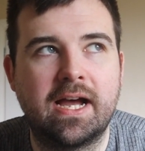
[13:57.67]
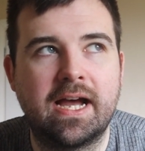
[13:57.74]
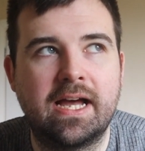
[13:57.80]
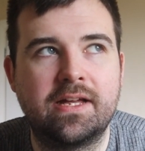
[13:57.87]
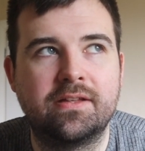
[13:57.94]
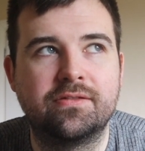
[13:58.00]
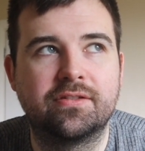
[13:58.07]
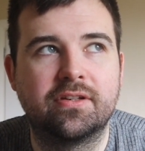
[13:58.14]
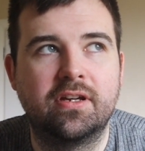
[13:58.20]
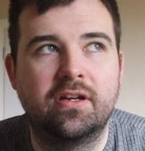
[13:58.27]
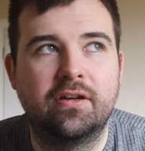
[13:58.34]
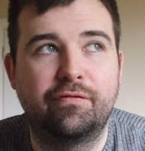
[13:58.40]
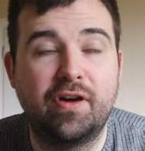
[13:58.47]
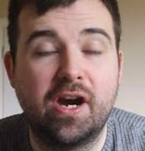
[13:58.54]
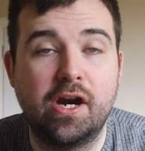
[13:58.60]
And
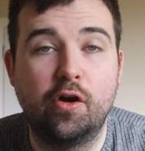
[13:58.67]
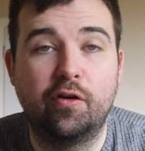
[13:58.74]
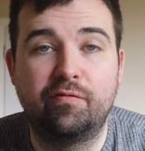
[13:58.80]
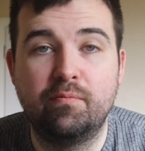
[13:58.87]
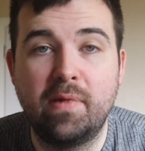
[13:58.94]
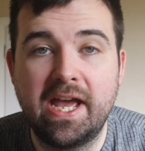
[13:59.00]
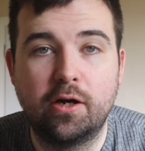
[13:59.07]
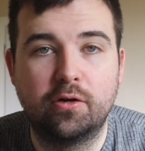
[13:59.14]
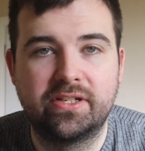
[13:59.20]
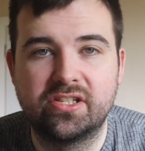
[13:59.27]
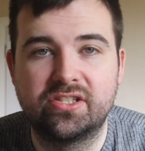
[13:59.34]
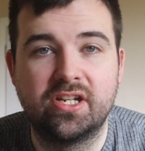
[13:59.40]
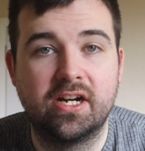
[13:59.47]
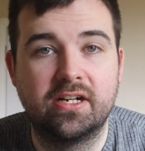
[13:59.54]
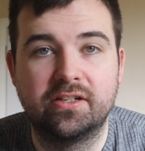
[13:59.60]
fair enough, Mayo
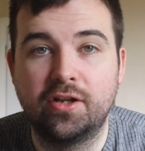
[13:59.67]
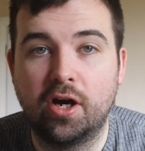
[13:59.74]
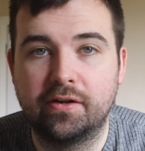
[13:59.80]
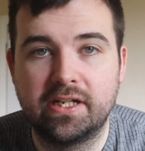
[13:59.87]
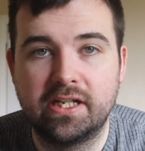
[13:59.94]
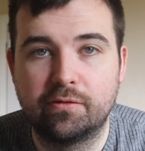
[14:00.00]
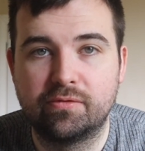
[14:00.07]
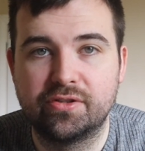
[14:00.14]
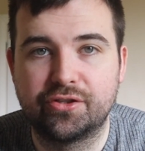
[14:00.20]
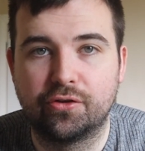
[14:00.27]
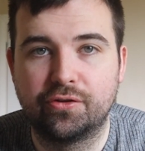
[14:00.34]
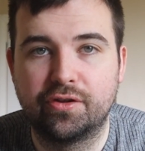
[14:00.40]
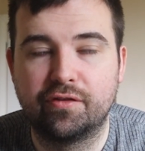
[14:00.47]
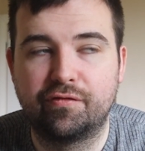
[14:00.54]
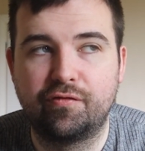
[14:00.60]
this year did not need a
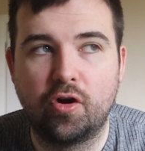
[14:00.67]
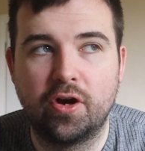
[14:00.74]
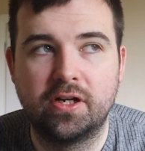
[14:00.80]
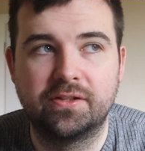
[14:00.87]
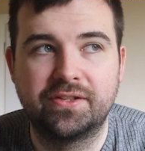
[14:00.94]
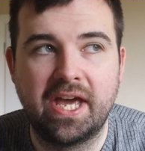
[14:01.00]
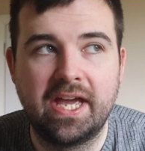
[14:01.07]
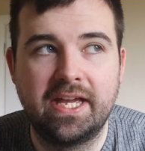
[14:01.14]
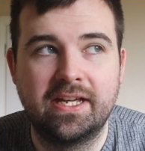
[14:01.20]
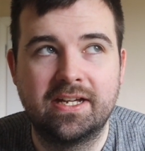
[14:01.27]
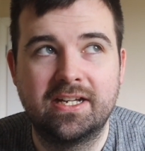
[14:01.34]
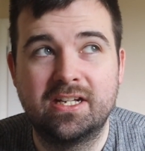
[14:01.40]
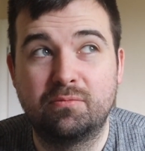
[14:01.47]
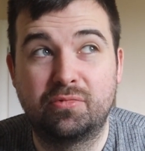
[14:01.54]
result on the final day,